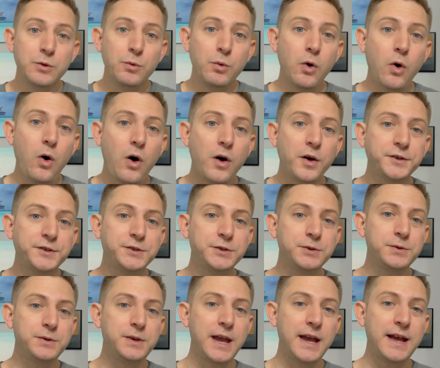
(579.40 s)
will
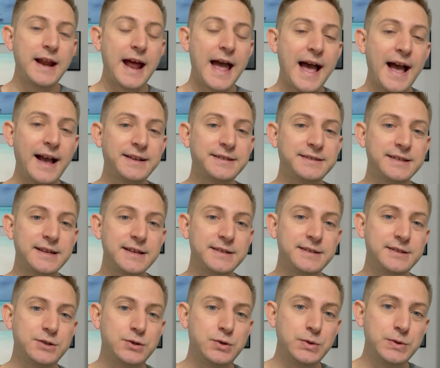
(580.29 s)
also get
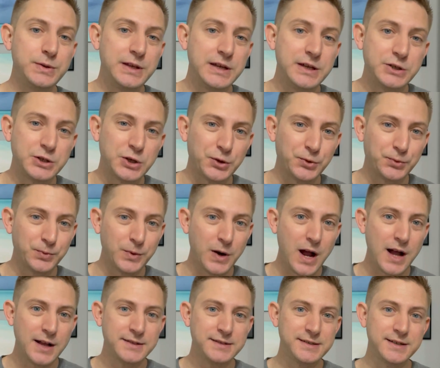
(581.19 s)
access to the
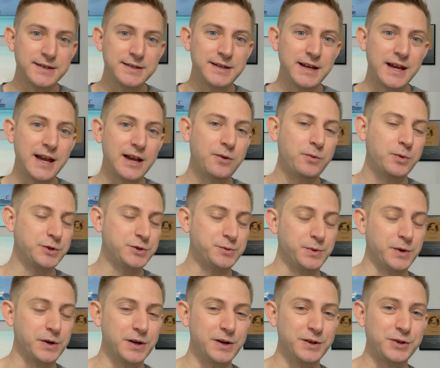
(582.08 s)
Terraza deck, which
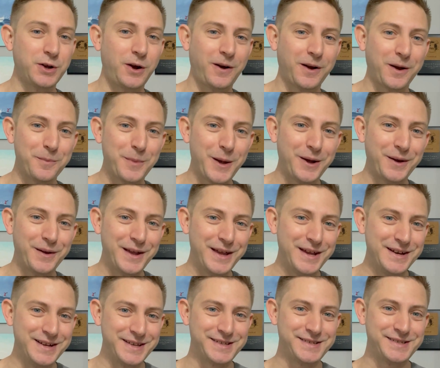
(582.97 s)
we're going to talk about
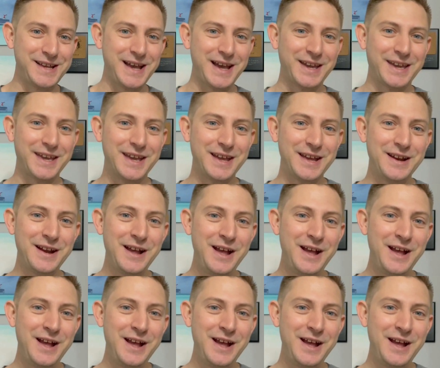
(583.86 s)
in a second,